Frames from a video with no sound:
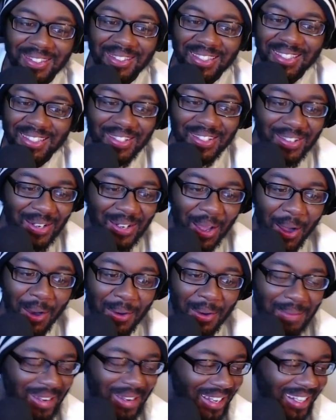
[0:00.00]
dude,
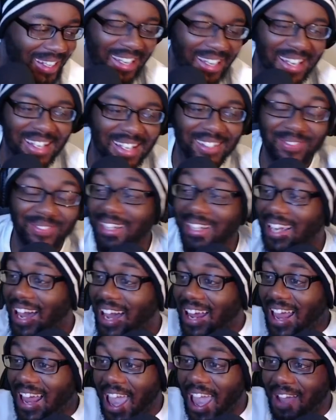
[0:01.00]
oh my gosh, we got
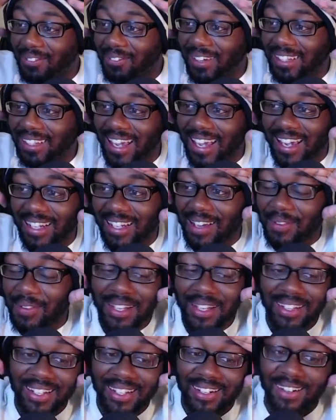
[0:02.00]
everything that we
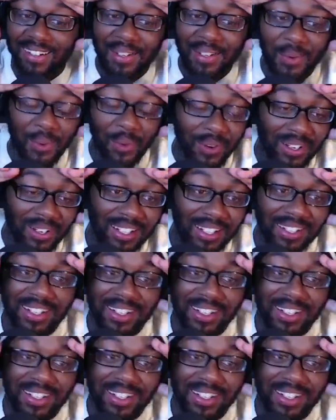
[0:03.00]
literally wanted.